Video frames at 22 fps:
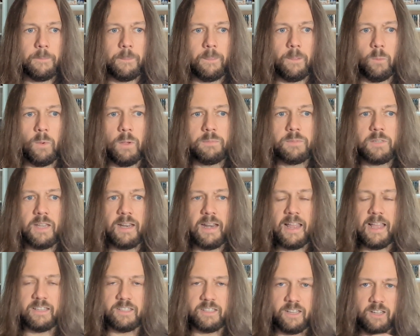the website
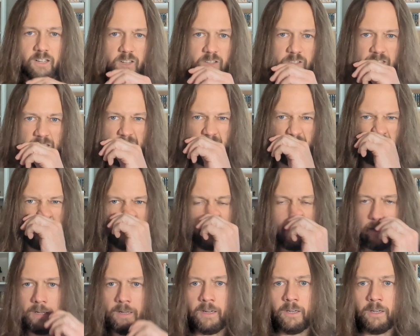has like all these different